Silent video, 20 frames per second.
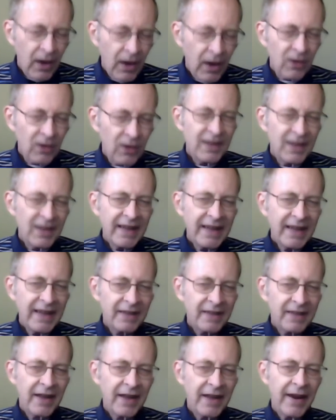A link
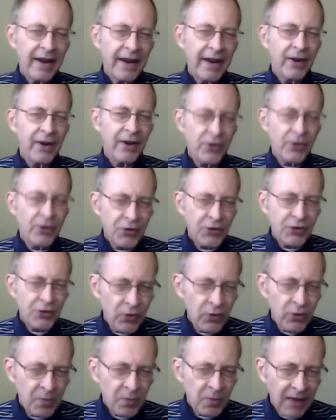to
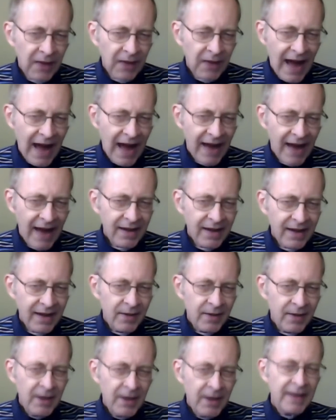Ersjdamoo's blog
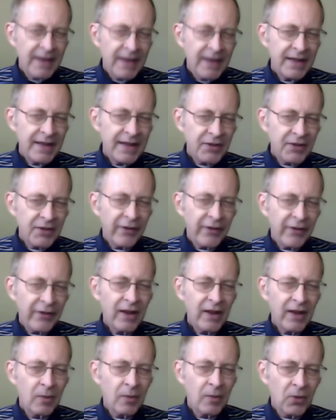is
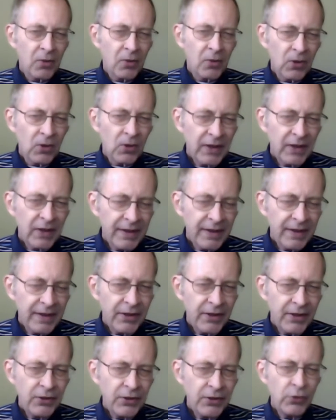available in
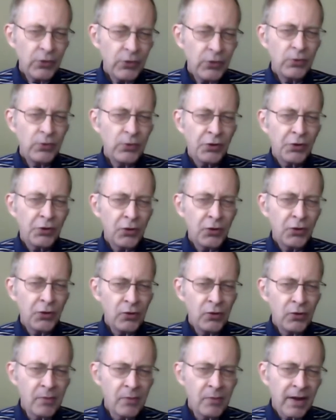the
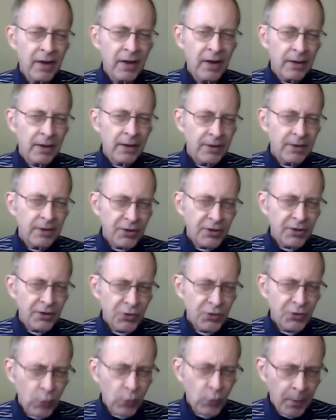YouTube
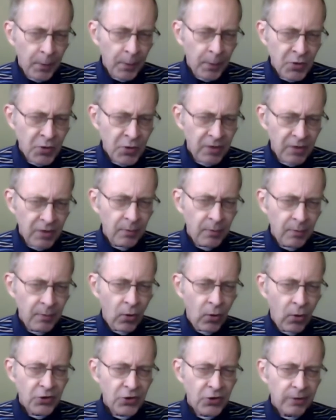description
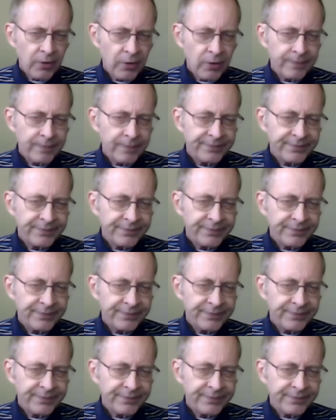portion.